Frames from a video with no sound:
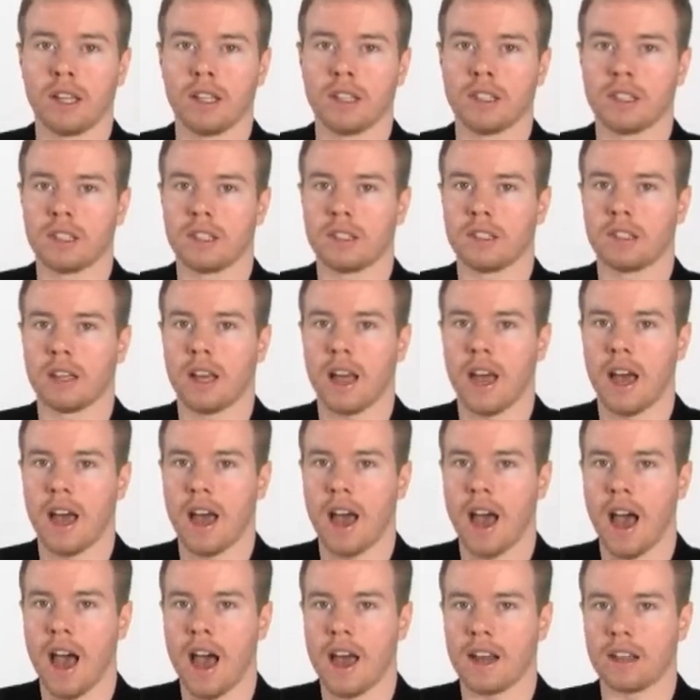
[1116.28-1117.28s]
is
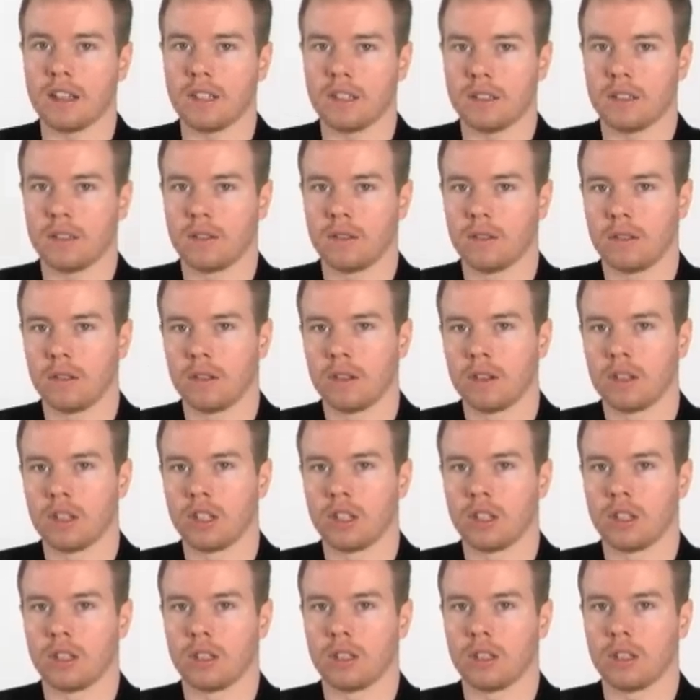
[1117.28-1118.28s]
at
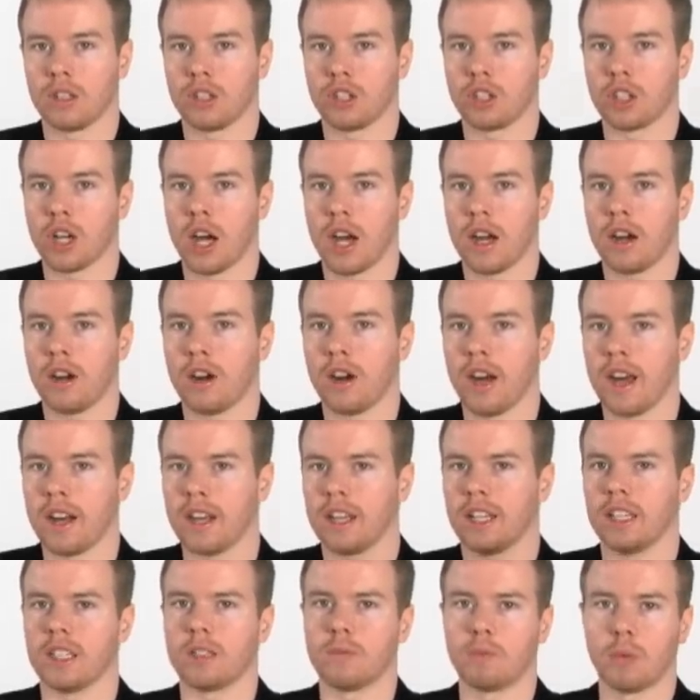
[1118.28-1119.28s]
the Shire,
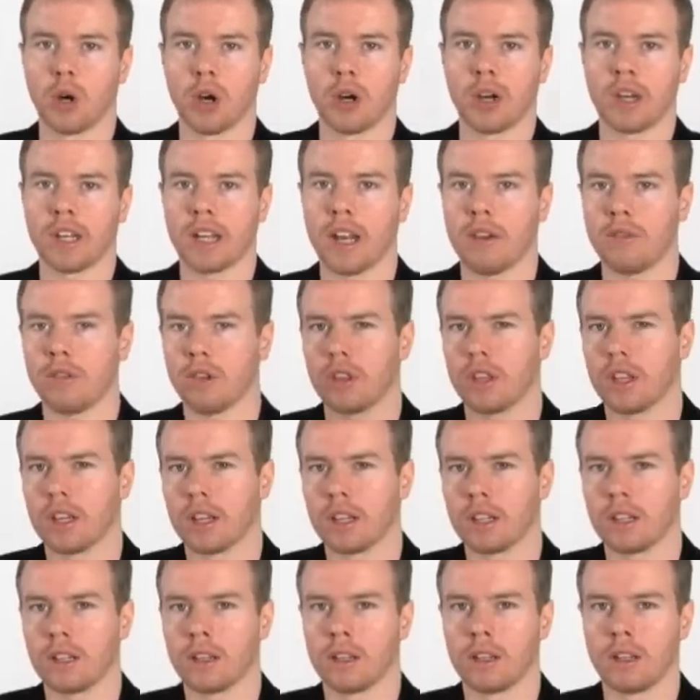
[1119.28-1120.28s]
and he's burning
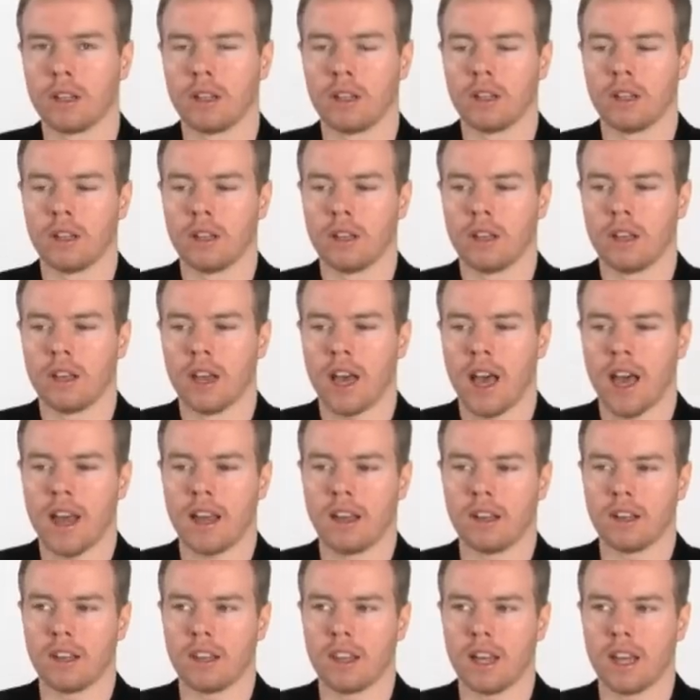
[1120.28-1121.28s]
everything,
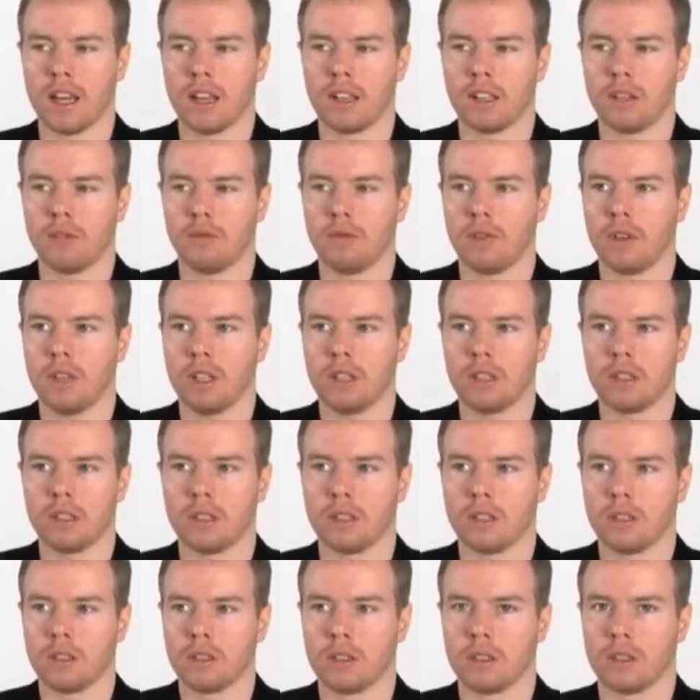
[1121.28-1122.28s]
and they
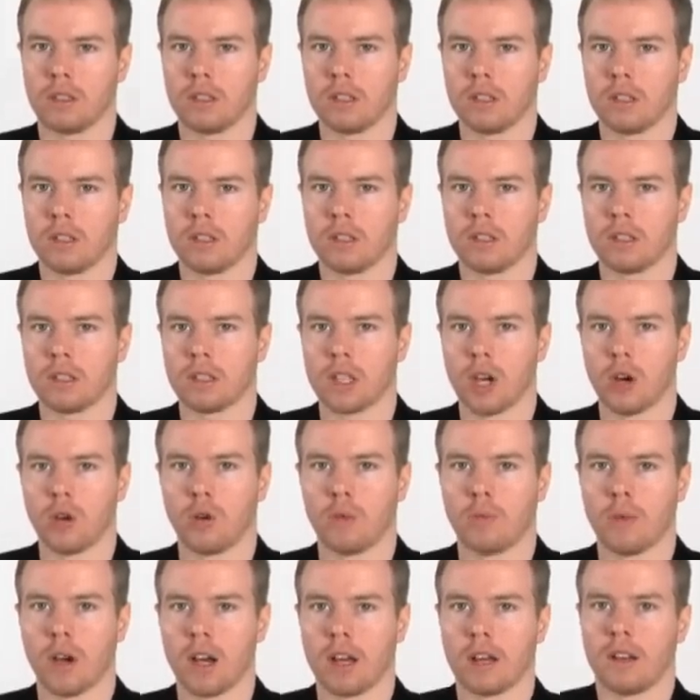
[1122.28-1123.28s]
defeat
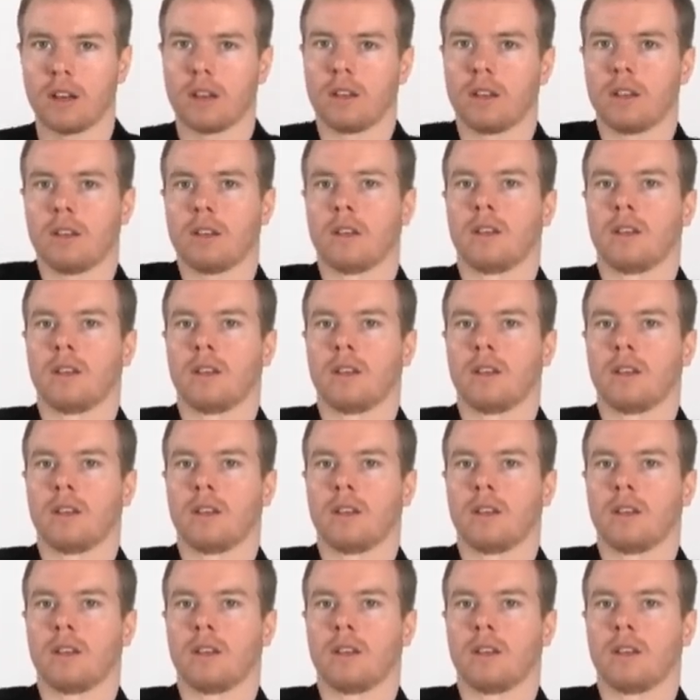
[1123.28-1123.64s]
Saruman.